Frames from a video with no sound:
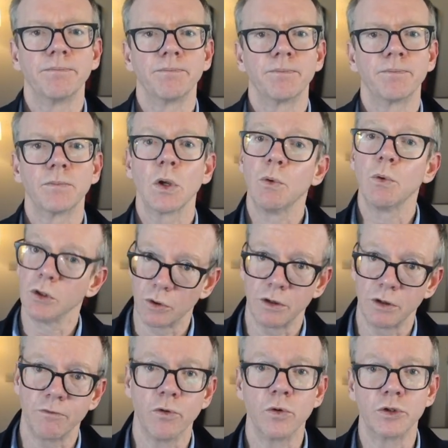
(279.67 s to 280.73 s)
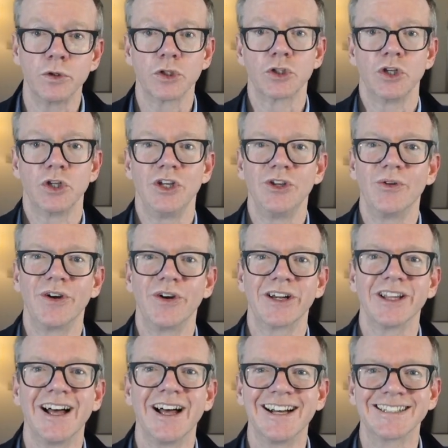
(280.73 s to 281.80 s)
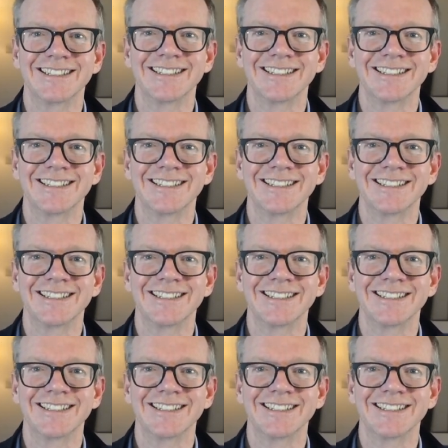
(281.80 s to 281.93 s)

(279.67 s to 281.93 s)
We're looking forward to seeing you in class.